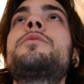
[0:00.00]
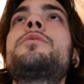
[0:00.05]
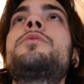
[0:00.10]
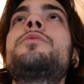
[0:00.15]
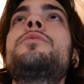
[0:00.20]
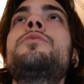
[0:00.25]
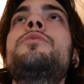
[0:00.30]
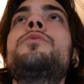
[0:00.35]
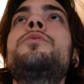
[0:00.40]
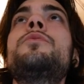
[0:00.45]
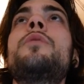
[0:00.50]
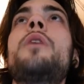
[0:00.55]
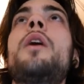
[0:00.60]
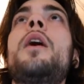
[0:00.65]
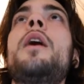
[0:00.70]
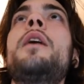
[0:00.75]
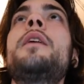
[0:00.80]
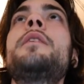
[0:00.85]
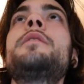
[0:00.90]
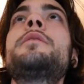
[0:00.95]
to new
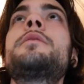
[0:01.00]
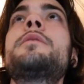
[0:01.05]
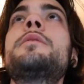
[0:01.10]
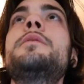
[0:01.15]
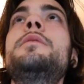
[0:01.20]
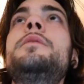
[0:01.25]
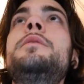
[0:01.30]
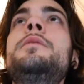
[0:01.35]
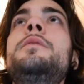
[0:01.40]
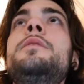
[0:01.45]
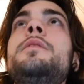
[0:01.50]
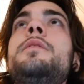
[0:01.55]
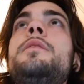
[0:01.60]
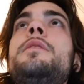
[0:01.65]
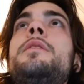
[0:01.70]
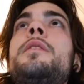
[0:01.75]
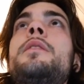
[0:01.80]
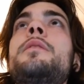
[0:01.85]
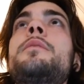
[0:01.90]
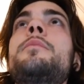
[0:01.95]
highs,
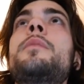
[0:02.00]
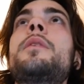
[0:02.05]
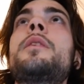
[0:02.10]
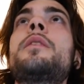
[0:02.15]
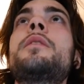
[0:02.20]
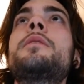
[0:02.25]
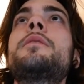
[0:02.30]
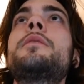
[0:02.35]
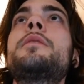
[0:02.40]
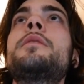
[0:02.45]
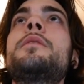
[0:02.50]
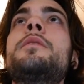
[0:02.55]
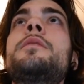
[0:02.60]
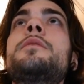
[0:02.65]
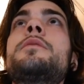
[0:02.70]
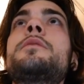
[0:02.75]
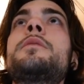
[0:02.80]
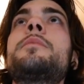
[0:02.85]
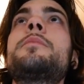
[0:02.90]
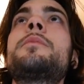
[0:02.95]
and then it made
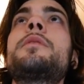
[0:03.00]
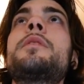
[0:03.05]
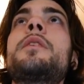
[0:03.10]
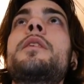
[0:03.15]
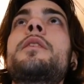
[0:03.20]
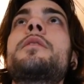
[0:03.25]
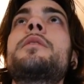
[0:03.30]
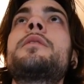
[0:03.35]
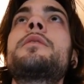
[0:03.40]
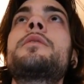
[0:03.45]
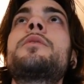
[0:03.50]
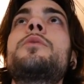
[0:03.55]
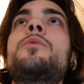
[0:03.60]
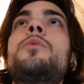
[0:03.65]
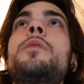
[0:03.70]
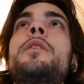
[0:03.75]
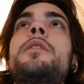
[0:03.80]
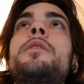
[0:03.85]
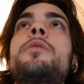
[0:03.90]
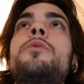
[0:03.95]
something like a
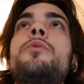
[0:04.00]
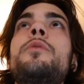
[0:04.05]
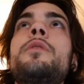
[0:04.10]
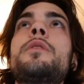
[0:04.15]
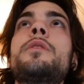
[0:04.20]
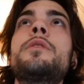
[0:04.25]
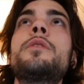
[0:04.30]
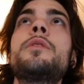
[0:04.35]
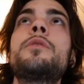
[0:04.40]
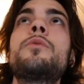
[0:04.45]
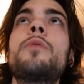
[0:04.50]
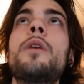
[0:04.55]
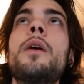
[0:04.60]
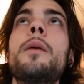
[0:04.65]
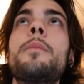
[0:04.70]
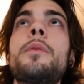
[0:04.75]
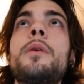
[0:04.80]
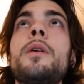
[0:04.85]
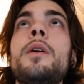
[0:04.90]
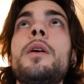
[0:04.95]
quick liquidity
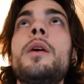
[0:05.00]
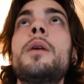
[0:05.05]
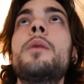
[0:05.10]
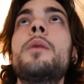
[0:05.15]
grab,